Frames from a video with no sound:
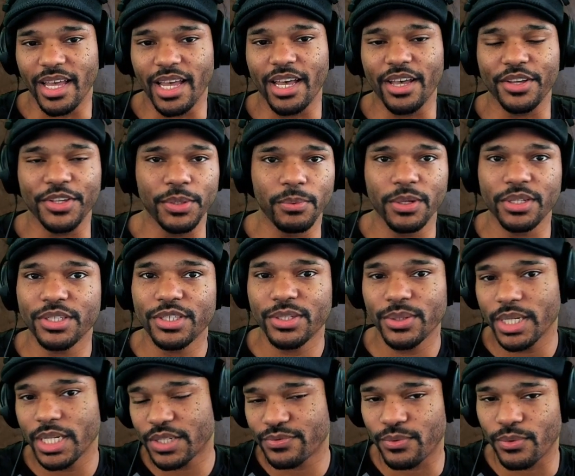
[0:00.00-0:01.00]
You wouldn't
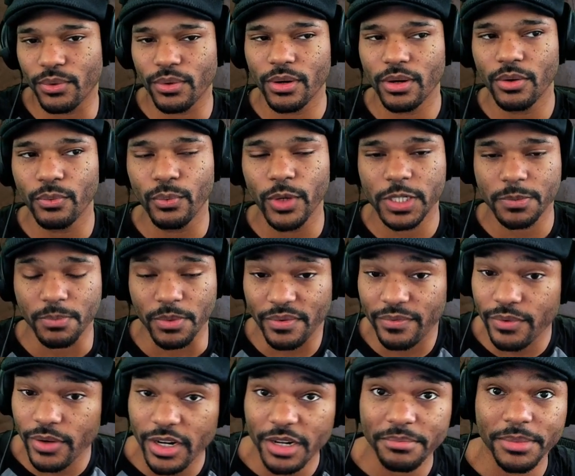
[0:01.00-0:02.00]
do this for Whisper
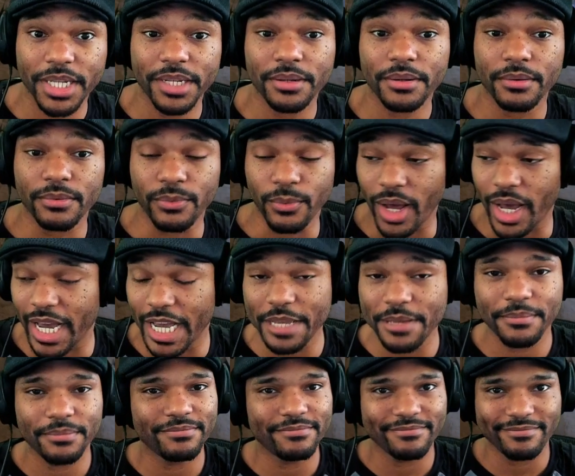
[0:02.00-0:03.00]
farming. Why?